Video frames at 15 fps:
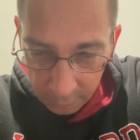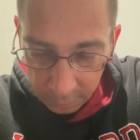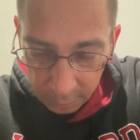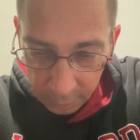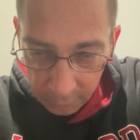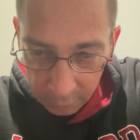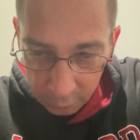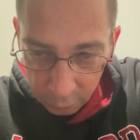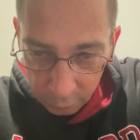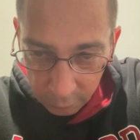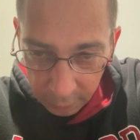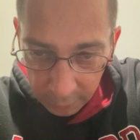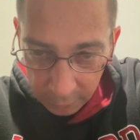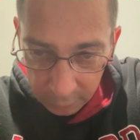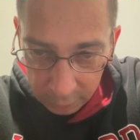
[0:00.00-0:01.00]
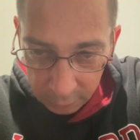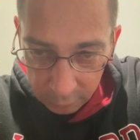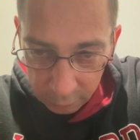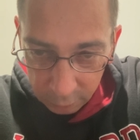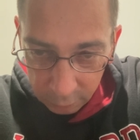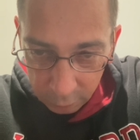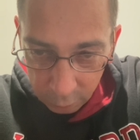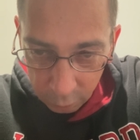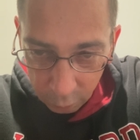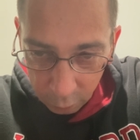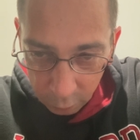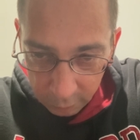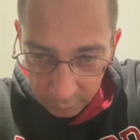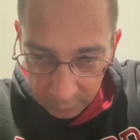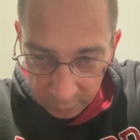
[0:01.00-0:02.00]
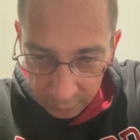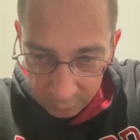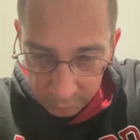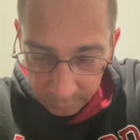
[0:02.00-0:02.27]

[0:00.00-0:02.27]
They do that with each